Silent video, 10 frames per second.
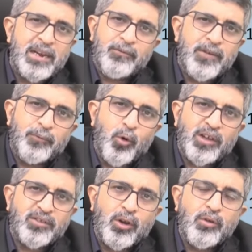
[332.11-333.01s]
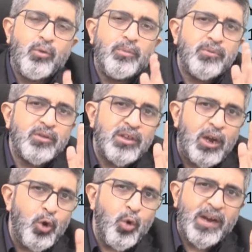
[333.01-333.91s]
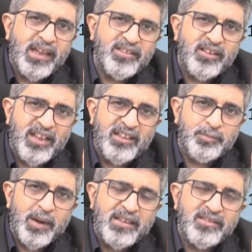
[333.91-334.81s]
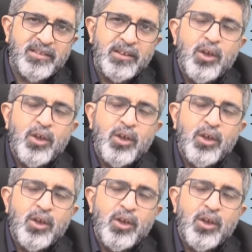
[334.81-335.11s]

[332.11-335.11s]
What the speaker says: if we focus on the lower exercise price,